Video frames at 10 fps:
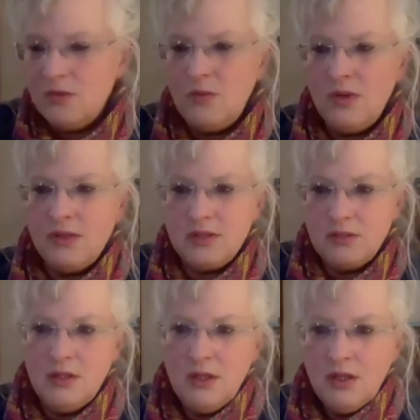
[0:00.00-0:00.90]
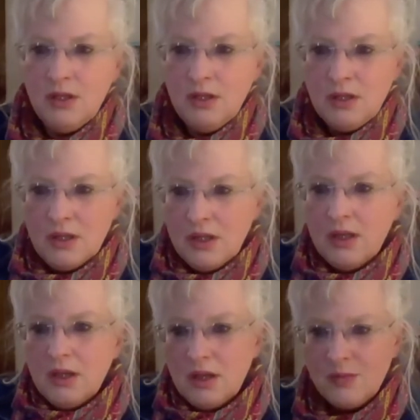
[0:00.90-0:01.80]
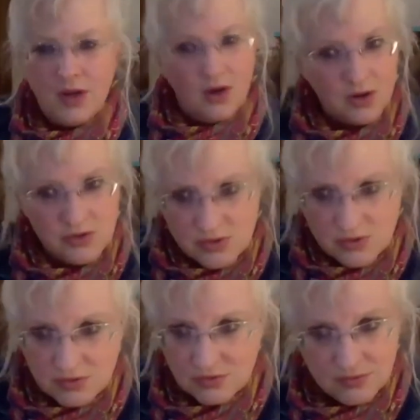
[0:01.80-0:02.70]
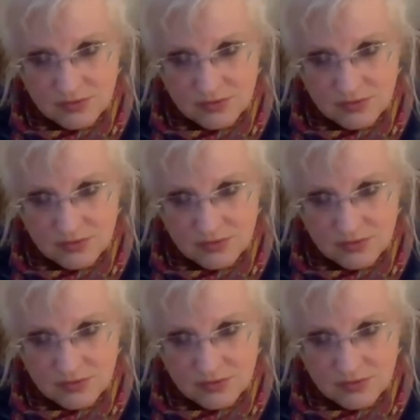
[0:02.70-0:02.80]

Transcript: the woods on my horse.